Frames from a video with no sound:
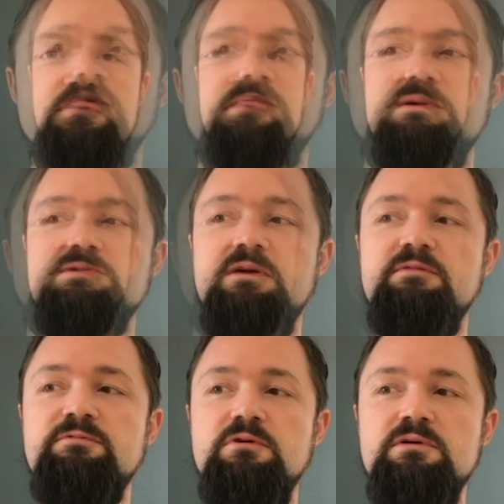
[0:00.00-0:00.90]
We try to
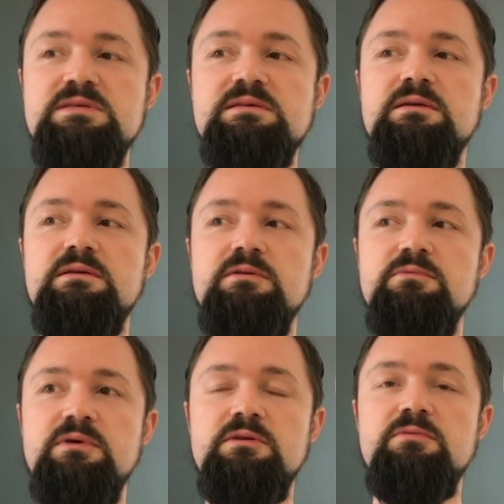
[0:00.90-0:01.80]
focus
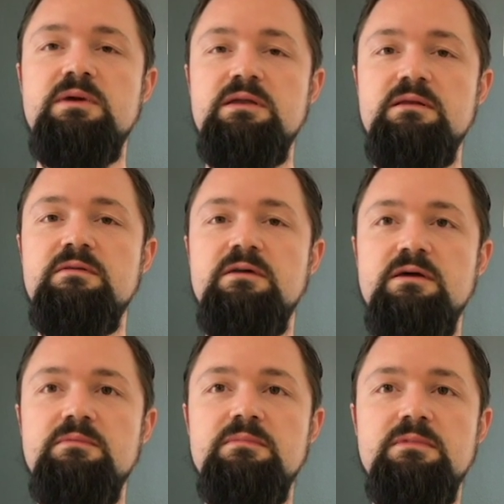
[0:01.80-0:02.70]
one domain at a
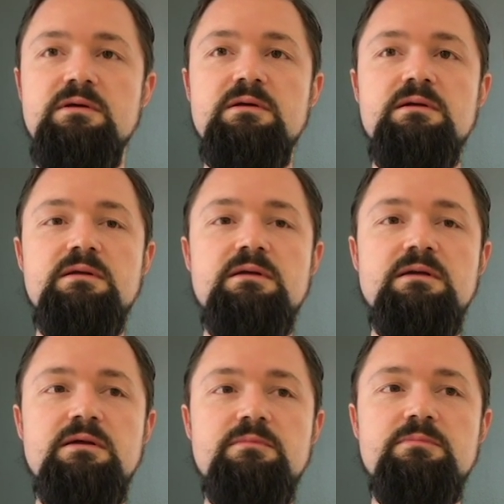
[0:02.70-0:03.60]
time
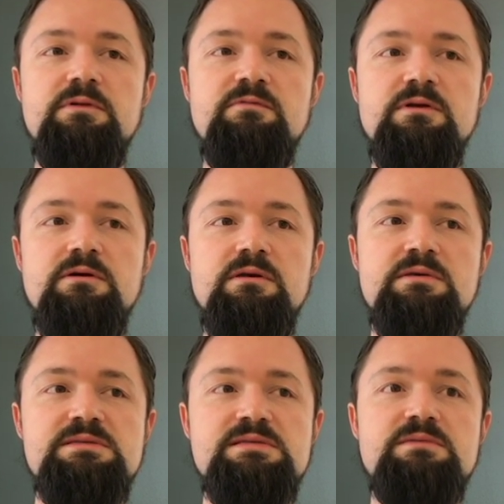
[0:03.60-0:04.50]
and be very
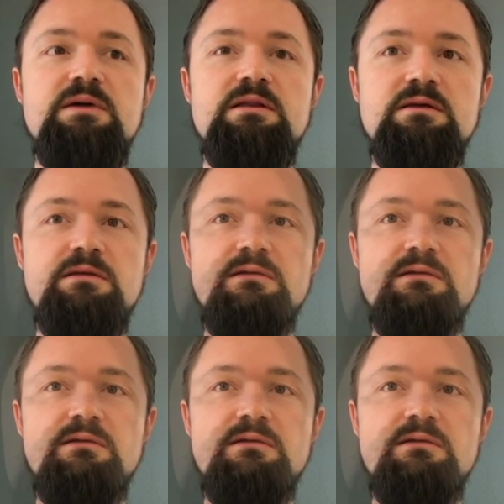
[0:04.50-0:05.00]
systematic.